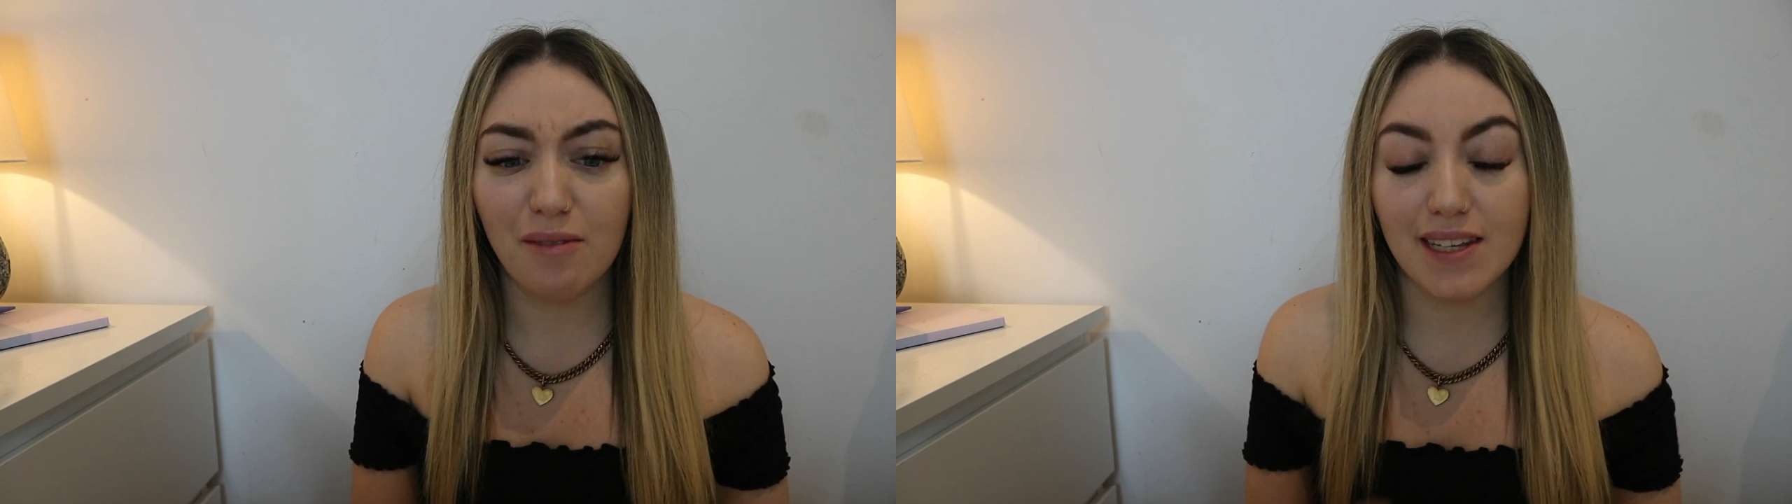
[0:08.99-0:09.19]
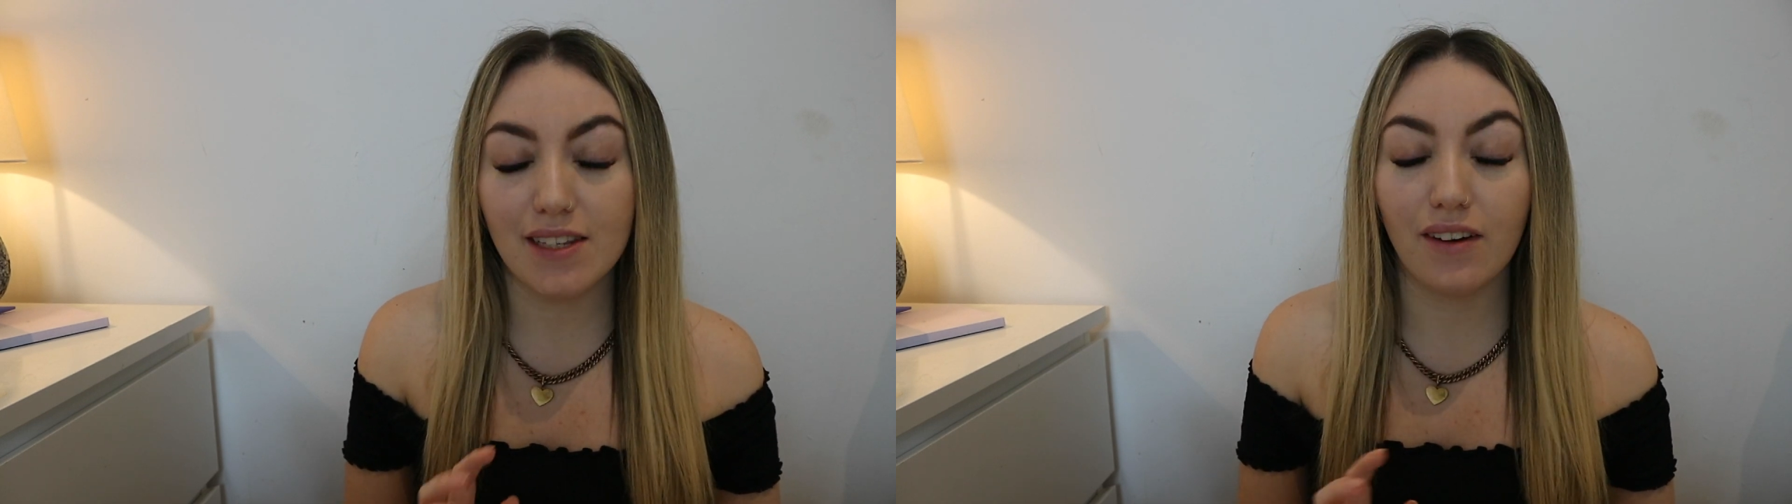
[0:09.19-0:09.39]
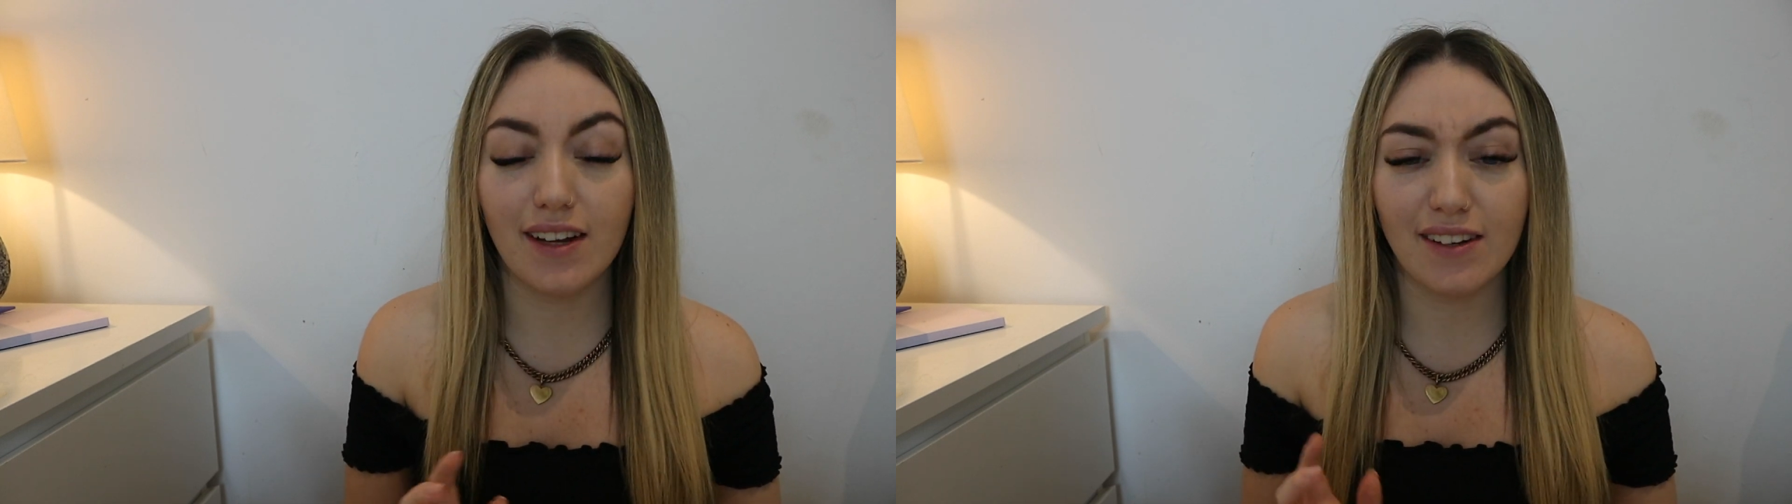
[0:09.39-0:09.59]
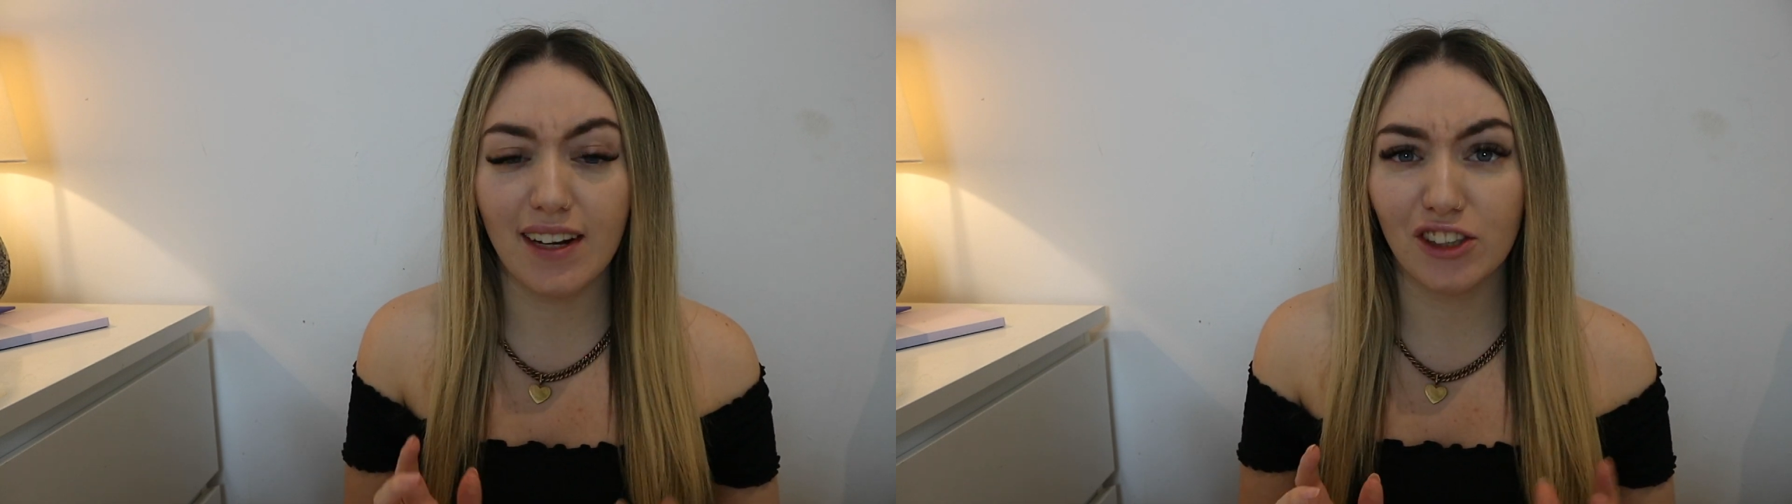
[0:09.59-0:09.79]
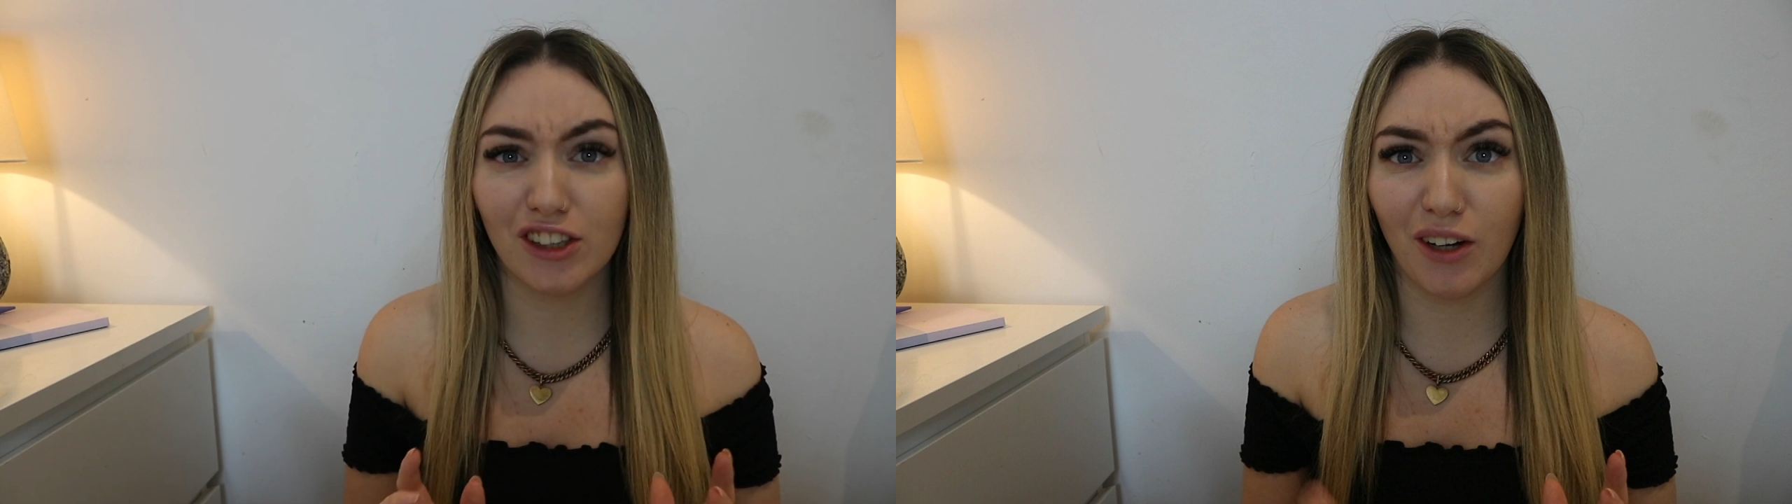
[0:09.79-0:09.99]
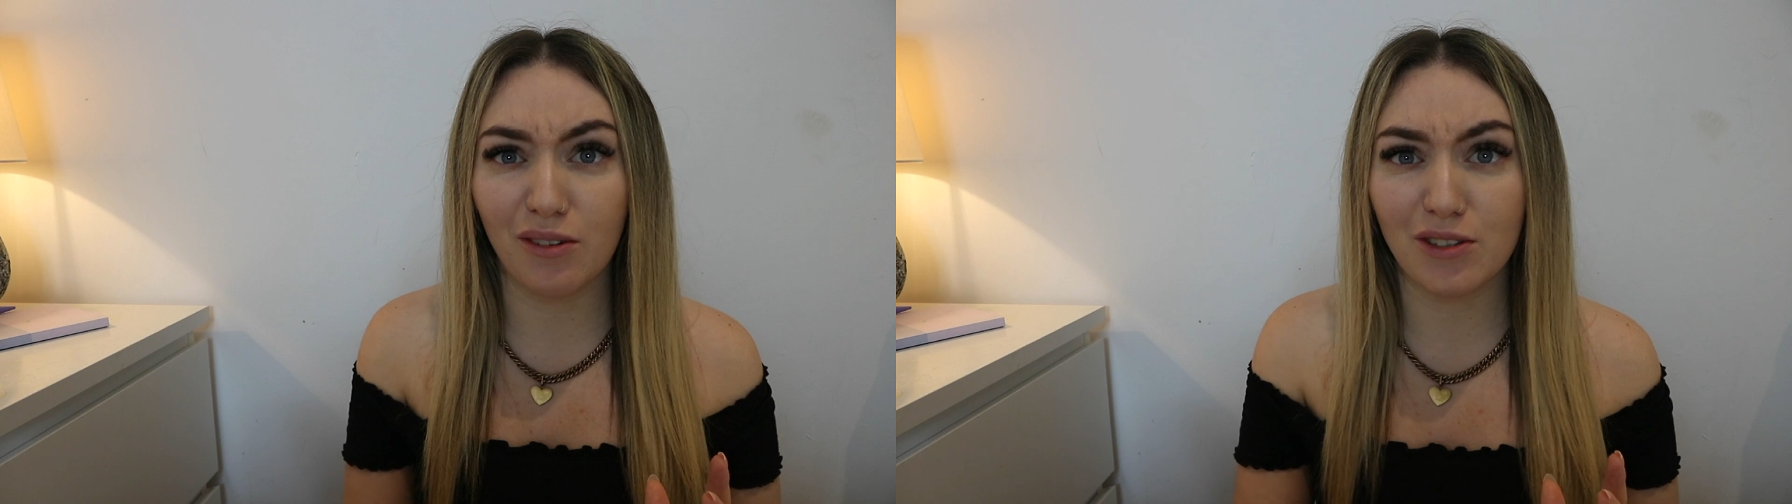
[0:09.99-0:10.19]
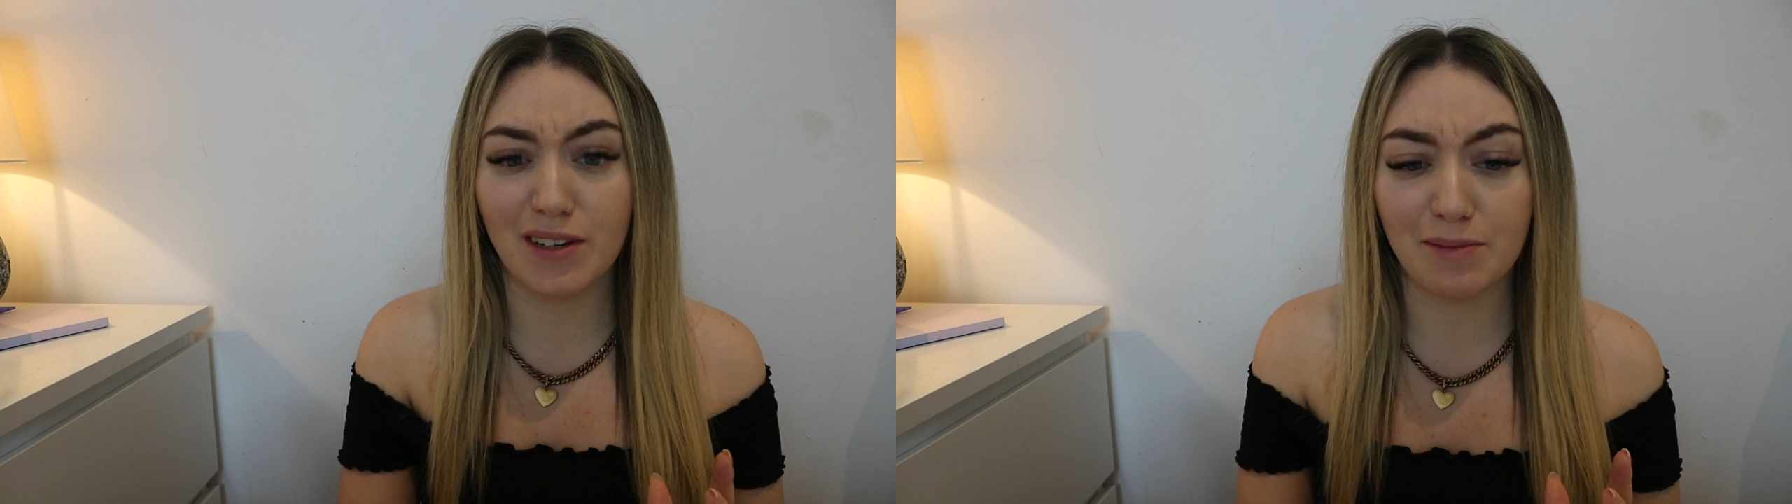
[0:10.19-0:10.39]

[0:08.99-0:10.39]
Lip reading: so I don't actually know what to